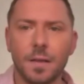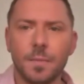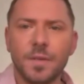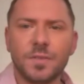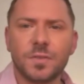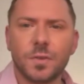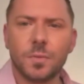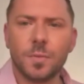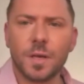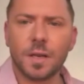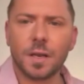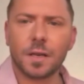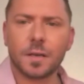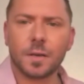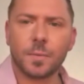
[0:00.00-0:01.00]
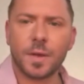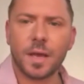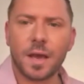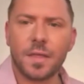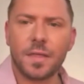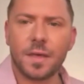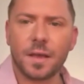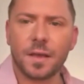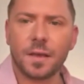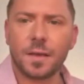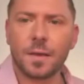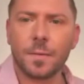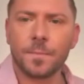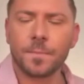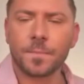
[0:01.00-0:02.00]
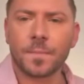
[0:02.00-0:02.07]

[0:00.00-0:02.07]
Let me zoom in a little bit, I think,